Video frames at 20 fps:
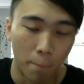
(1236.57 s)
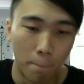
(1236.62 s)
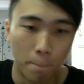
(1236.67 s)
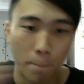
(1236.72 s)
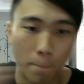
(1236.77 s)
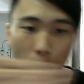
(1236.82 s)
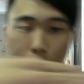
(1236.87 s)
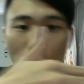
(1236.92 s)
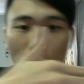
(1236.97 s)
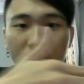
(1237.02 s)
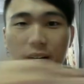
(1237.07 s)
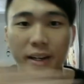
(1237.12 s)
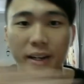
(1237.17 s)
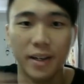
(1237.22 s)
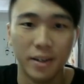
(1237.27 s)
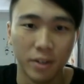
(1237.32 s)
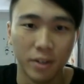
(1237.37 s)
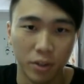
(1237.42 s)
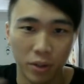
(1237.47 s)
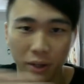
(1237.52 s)

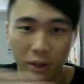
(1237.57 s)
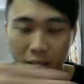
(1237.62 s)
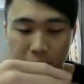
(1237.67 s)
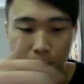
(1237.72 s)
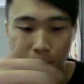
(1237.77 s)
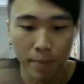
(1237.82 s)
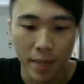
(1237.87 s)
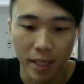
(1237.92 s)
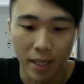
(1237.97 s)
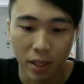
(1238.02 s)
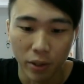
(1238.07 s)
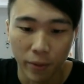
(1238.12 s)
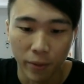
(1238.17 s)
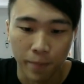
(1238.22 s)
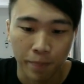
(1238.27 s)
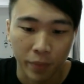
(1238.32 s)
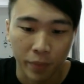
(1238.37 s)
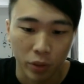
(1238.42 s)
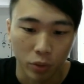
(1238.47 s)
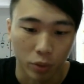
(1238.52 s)
border, you know, in the middle
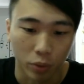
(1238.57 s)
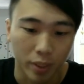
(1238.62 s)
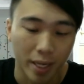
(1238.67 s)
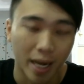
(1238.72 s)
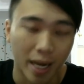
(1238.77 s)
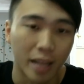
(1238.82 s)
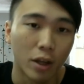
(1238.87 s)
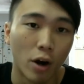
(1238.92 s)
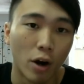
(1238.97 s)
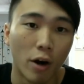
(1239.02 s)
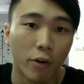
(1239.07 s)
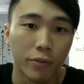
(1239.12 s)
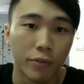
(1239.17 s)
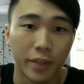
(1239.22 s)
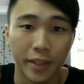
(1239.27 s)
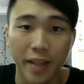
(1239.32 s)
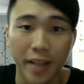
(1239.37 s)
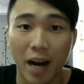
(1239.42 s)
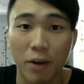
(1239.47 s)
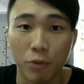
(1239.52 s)
to cut off
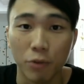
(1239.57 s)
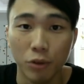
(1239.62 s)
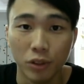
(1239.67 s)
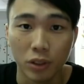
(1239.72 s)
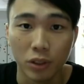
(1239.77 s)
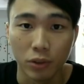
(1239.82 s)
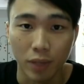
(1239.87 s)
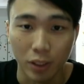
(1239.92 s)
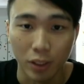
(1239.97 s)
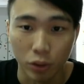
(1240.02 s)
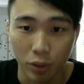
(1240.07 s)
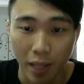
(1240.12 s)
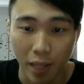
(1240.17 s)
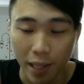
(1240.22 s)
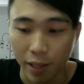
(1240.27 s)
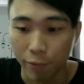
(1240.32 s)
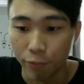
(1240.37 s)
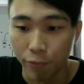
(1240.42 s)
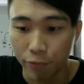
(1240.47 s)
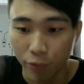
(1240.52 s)
the dark runes, right, so that
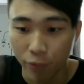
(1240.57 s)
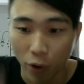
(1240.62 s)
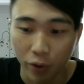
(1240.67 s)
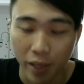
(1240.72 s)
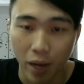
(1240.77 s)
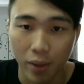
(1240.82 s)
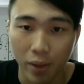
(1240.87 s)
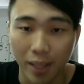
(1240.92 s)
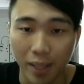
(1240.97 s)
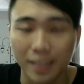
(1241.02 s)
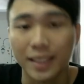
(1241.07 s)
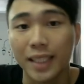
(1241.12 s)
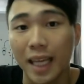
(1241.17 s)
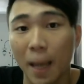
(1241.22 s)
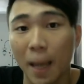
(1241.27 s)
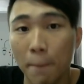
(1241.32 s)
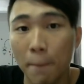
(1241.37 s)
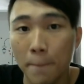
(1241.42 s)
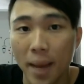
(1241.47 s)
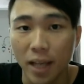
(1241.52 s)
they fall down as
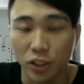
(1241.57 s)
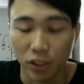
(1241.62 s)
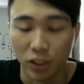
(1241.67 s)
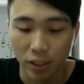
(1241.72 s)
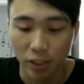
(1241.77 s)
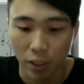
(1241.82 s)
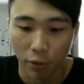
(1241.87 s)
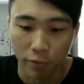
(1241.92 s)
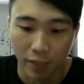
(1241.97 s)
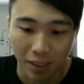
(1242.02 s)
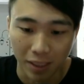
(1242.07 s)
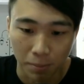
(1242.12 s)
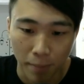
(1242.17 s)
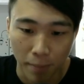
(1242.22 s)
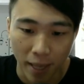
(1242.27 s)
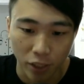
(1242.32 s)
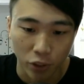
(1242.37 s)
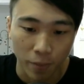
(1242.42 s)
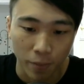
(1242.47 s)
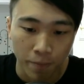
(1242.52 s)
second batch instead of first
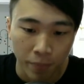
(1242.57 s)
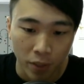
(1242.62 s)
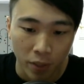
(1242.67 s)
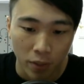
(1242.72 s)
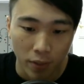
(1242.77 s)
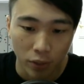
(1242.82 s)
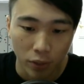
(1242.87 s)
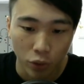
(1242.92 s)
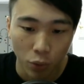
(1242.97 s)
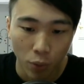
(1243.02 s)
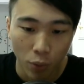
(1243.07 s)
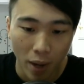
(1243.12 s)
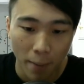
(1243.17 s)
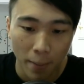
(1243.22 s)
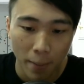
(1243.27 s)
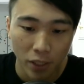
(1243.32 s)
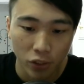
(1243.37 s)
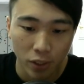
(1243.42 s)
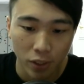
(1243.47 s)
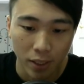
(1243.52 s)
batch. Right, so what I
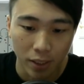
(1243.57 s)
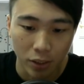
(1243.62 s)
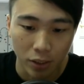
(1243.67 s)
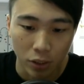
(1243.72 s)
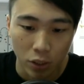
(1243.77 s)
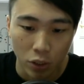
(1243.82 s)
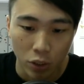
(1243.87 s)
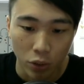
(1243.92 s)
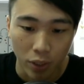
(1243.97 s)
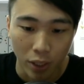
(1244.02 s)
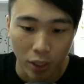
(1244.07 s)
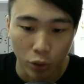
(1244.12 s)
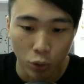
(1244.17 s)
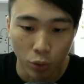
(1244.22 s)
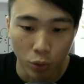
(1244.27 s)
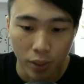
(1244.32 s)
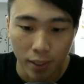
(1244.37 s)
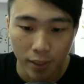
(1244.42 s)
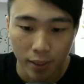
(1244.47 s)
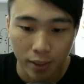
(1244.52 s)
mentioned is you can
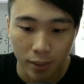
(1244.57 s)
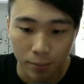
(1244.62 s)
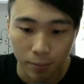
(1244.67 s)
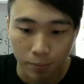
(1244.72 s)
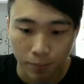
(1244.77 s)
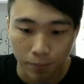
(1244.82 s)
do this,